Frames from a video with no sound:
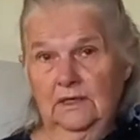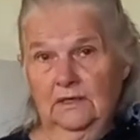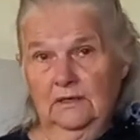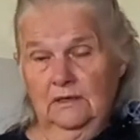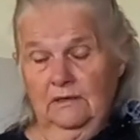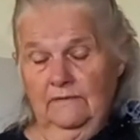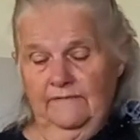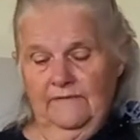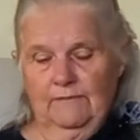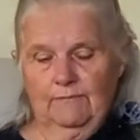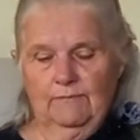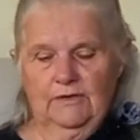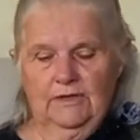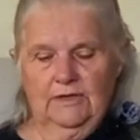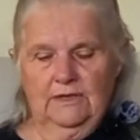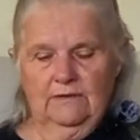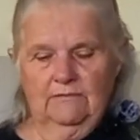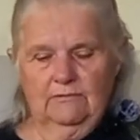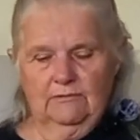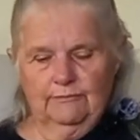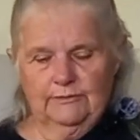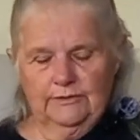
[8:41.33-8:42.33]
In November
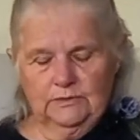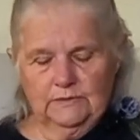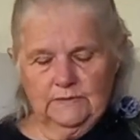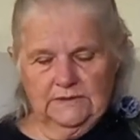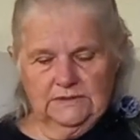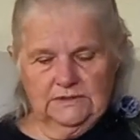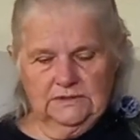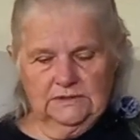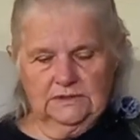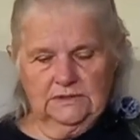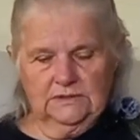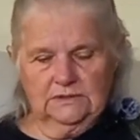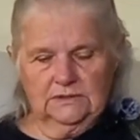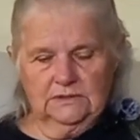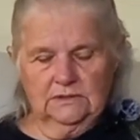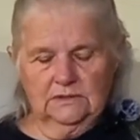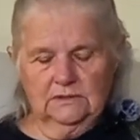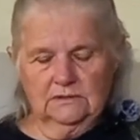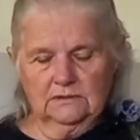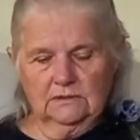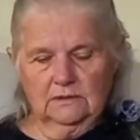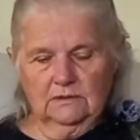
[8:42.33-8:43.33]
they will be
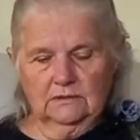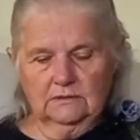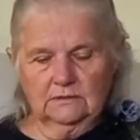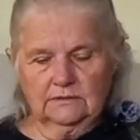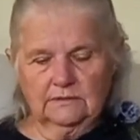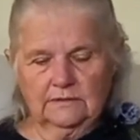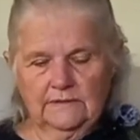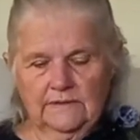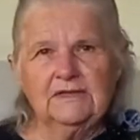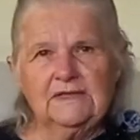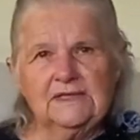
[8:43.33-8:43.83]
26 years old.